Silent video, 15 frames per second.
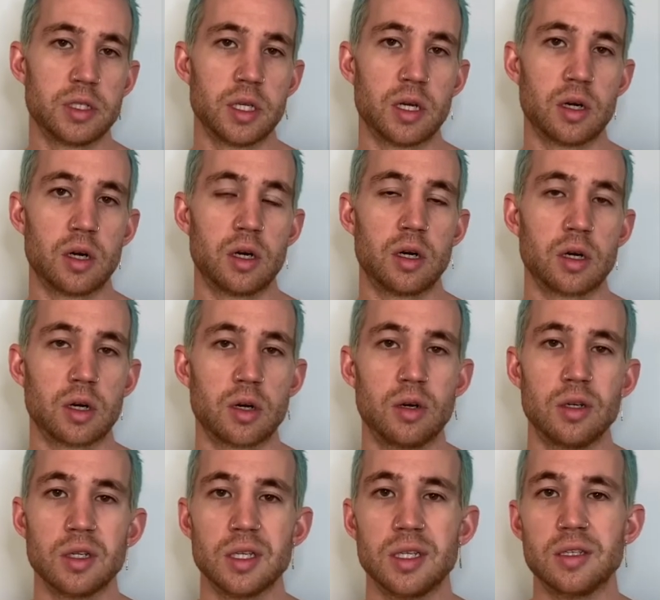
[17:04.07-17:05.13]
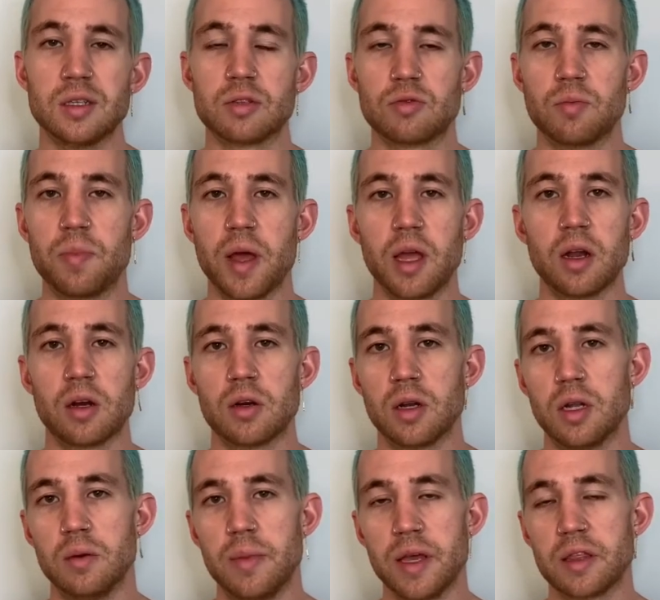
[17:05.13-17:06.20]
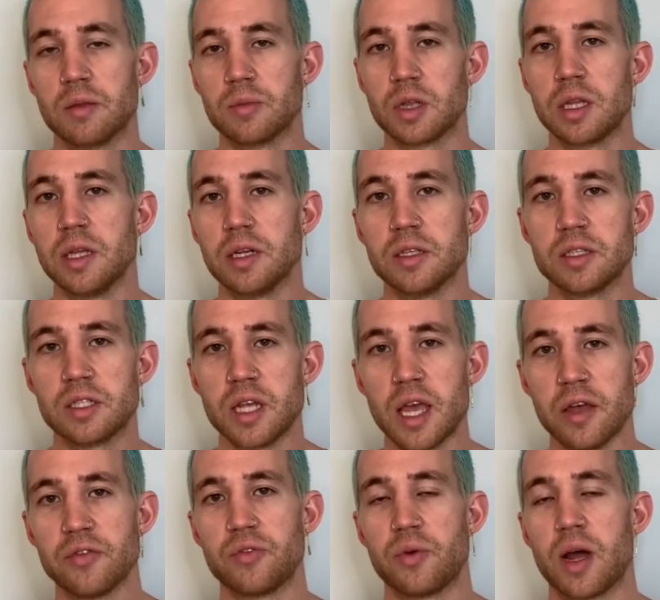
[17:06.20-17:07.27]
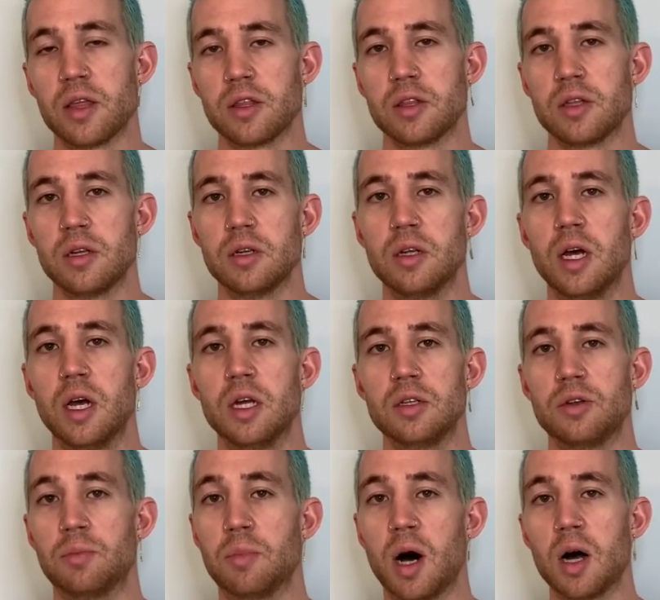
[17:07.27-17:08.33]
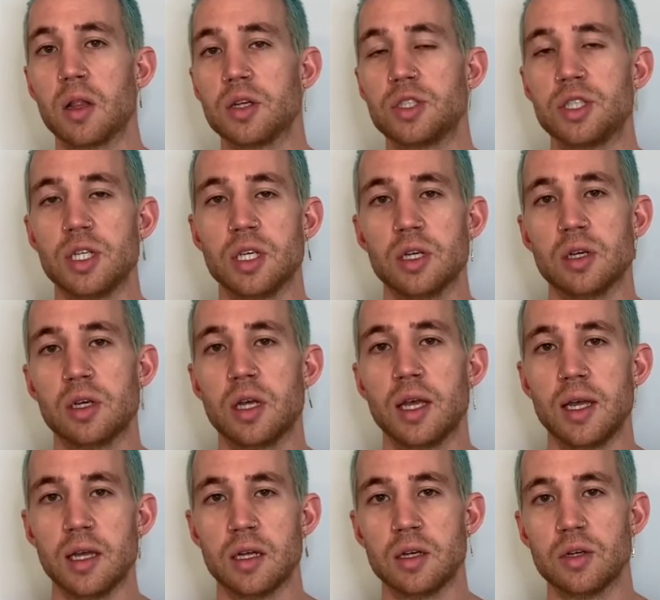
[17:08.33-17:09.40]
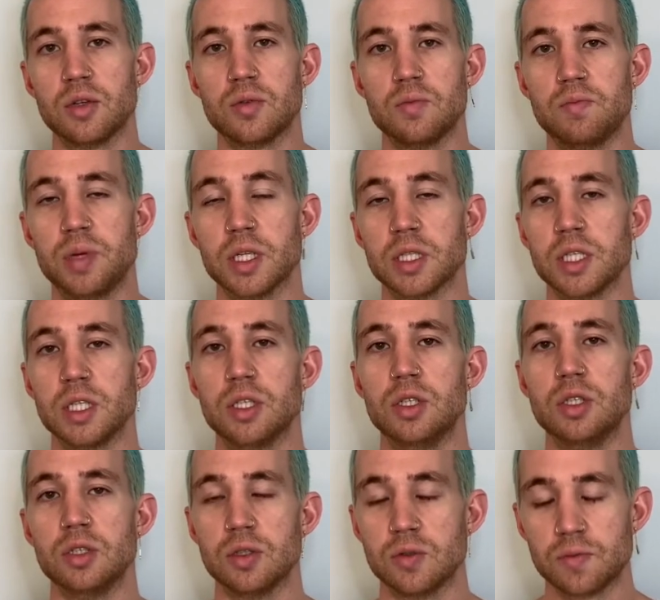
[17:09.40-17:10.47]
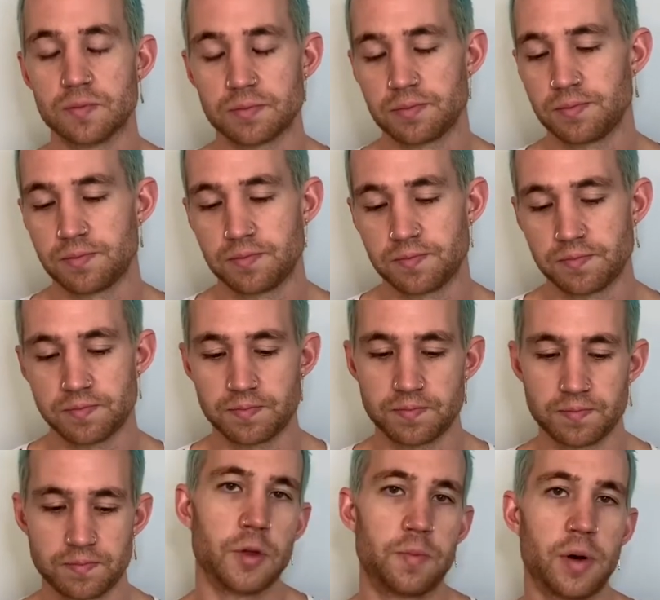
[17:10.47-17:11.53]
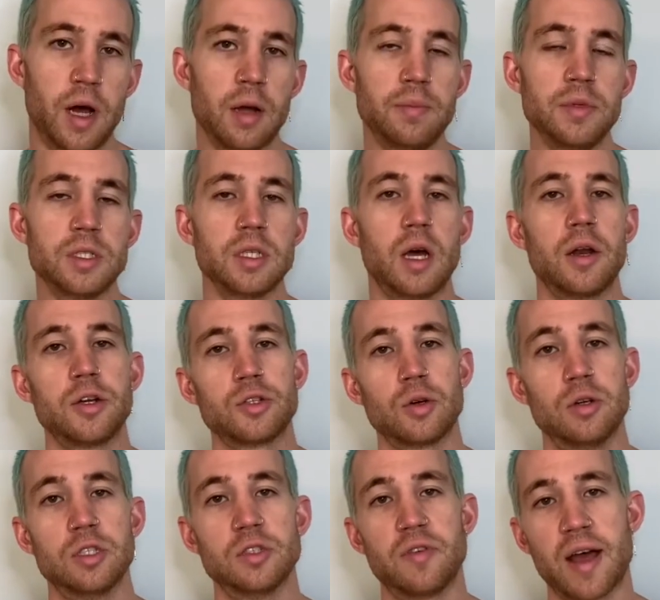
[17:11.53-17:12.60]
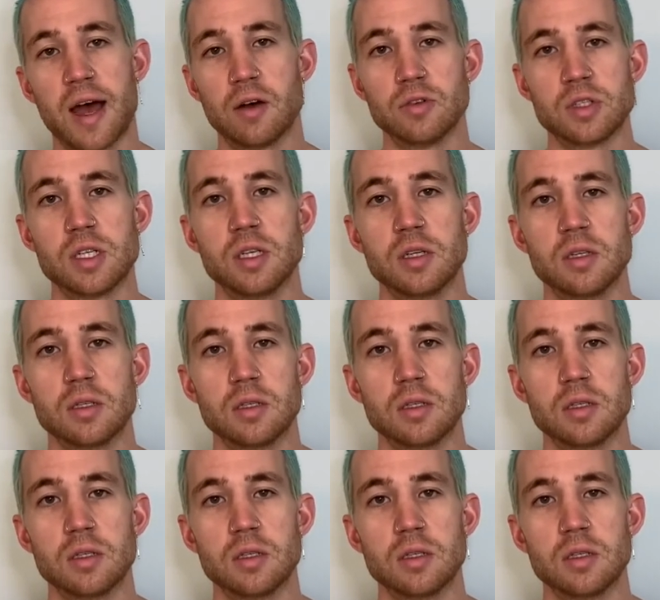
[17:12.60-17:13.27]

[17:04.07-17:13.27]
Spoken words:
that are currently in disrepair and make them clean and safe rather than demolishing and building new. The problem is not a shortage of housing.